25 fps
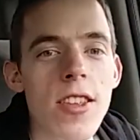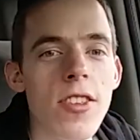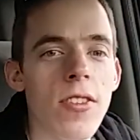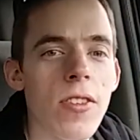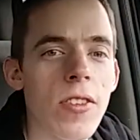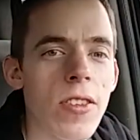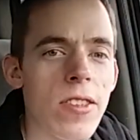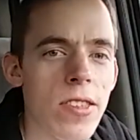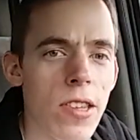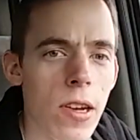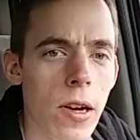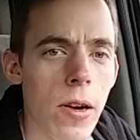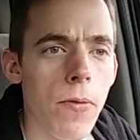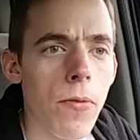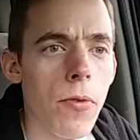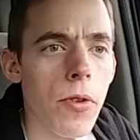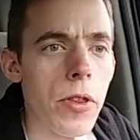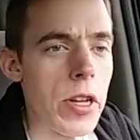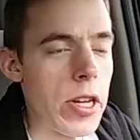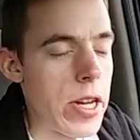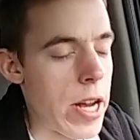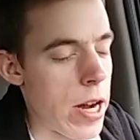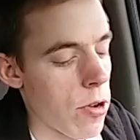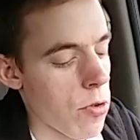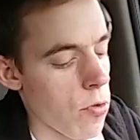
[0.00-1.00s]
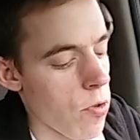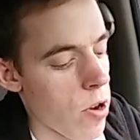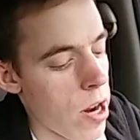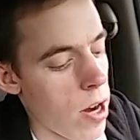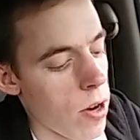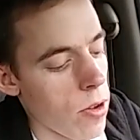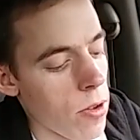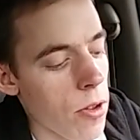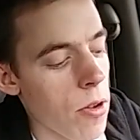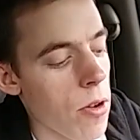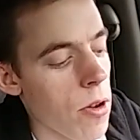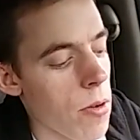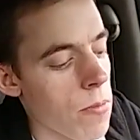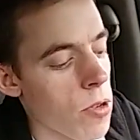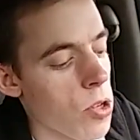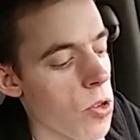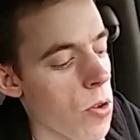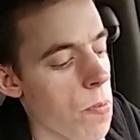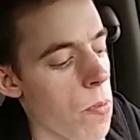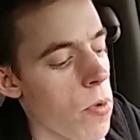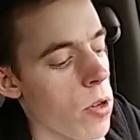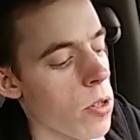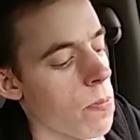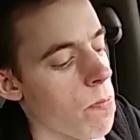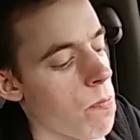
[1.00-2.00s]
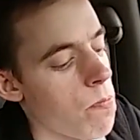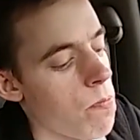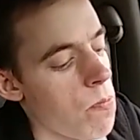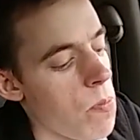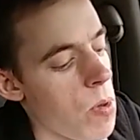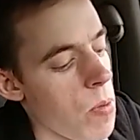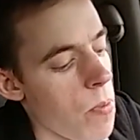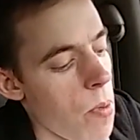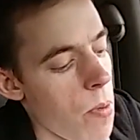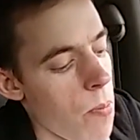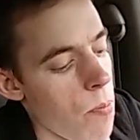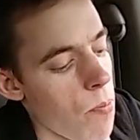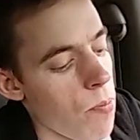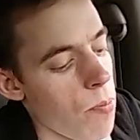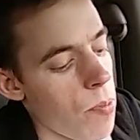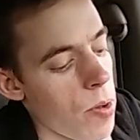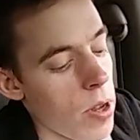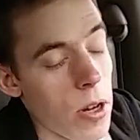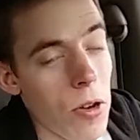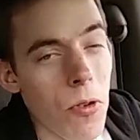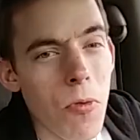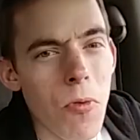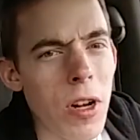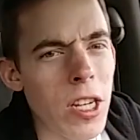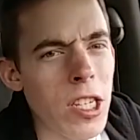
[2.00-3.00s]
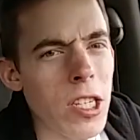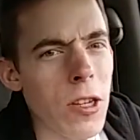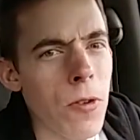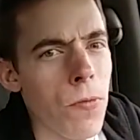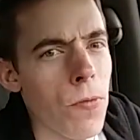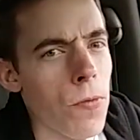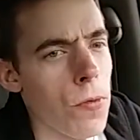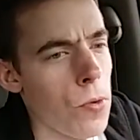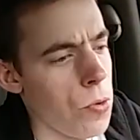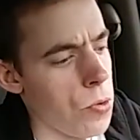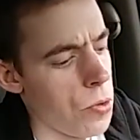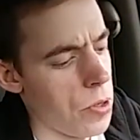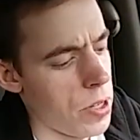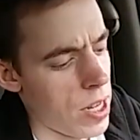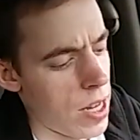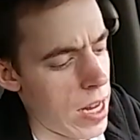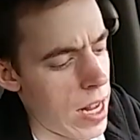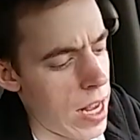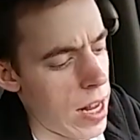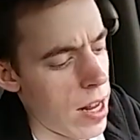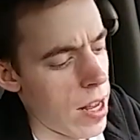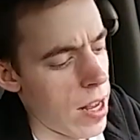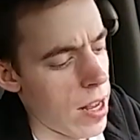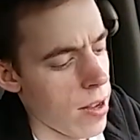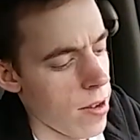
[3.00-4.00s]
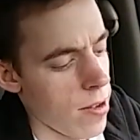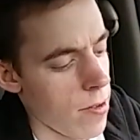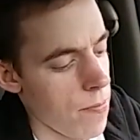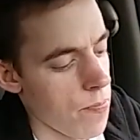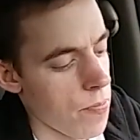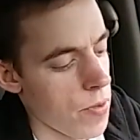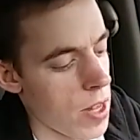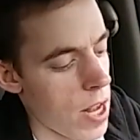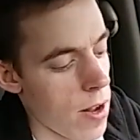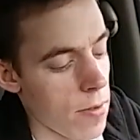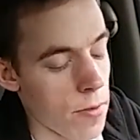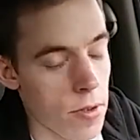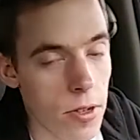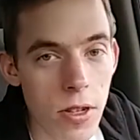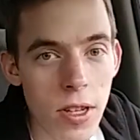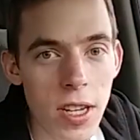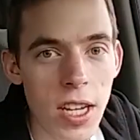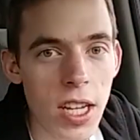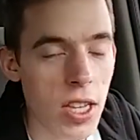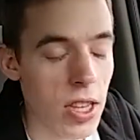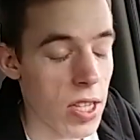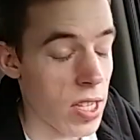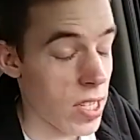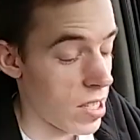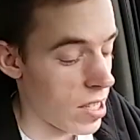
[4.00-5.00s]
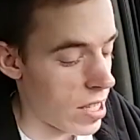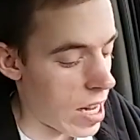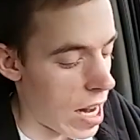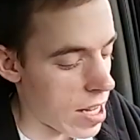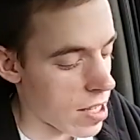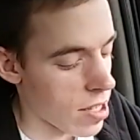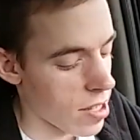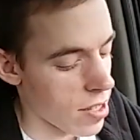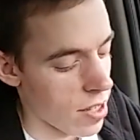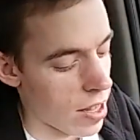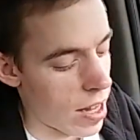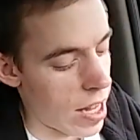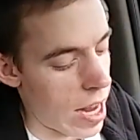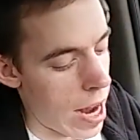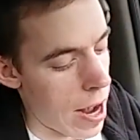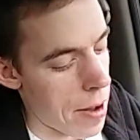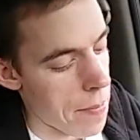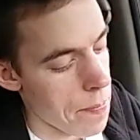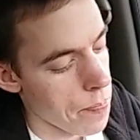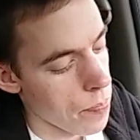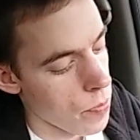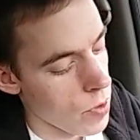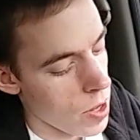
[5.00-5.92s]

So sorry for the downgrade, although I'm sure most people probably don't watch it full 1080. I have to look at the stats on that.